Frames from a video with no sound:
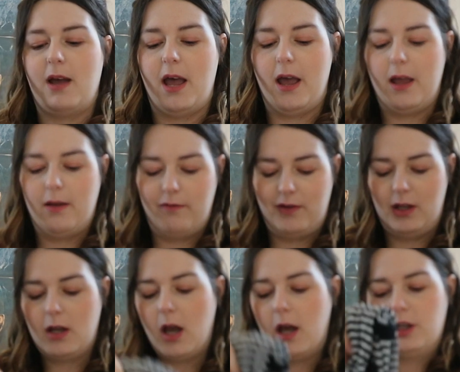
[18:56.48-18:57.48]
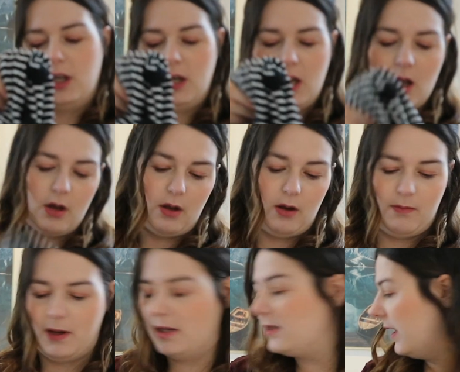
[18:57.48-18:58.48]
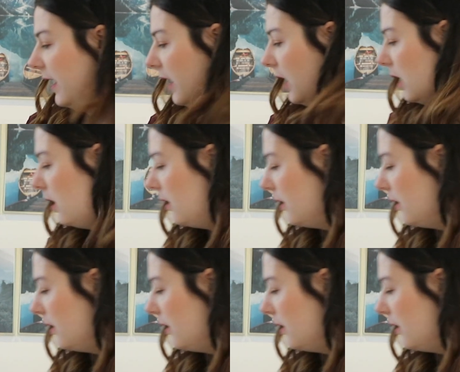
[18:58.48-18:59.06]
wear for the car journey home, I'd say.